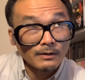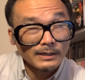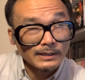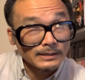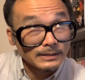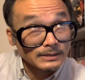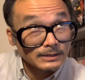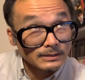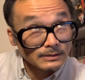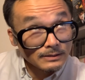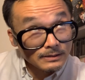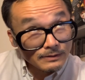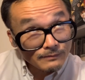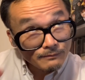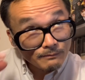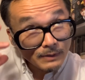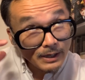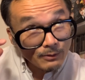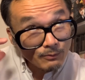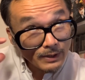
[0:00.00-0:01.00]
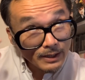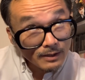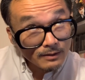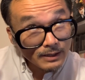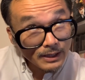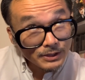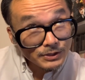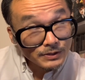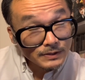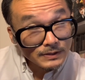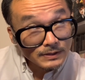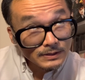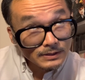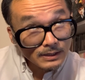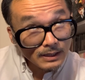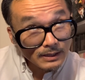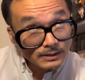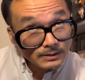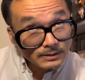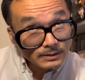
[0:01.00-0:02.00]
at least if my recollection is
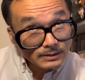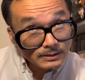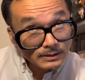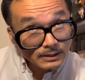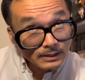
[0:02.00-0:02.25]
not